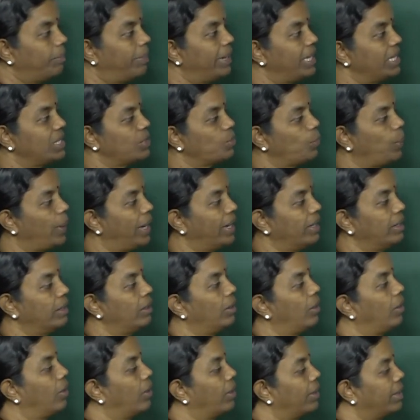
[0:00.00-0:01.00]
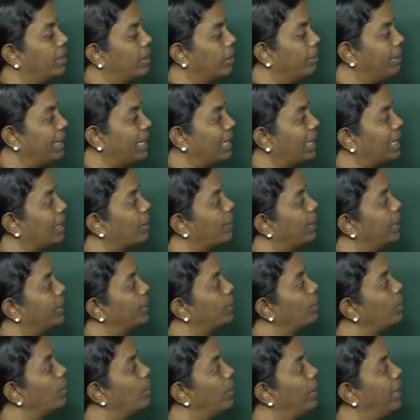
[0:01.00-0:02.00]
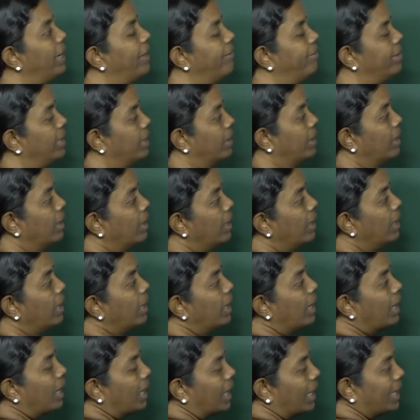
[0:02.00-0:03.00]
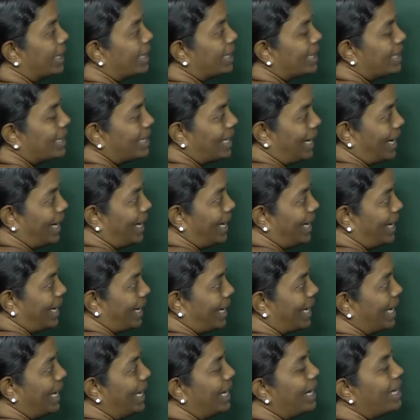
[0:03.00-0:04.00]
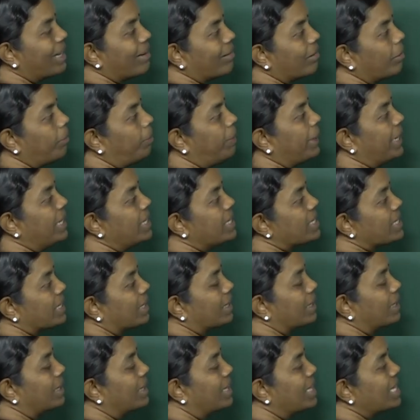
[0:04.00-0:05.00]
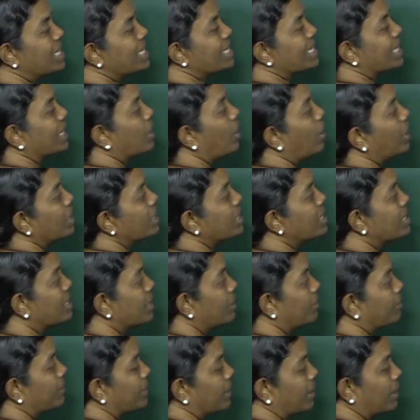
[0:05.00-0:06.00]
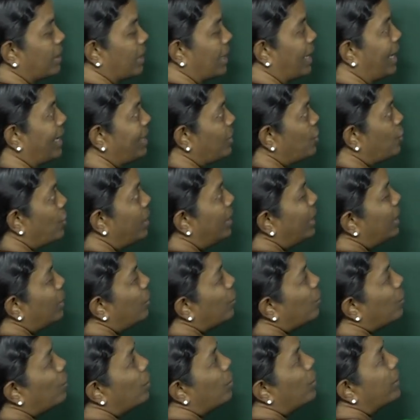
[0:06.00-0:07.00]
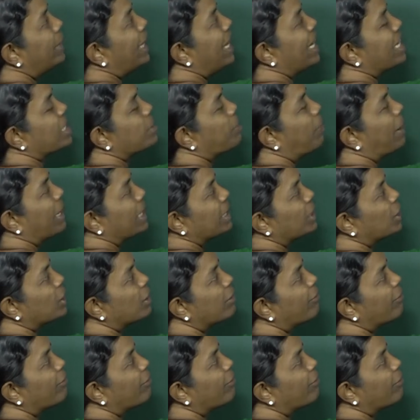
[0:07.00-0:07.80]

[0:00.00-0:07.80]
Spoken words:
plus 1, or it will be equal to 11. Again, I repeat, this concept, actually you know the expansion